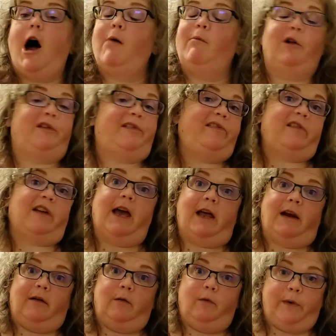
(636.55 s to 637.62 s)
almost
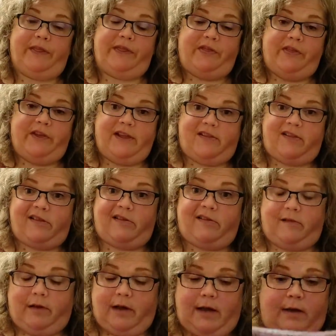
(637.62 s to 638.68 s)
done with
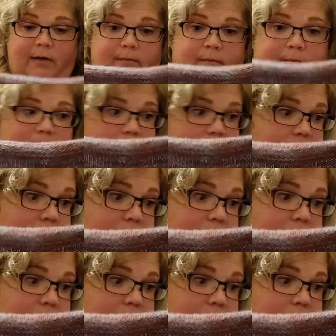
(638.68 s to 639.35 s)
this, and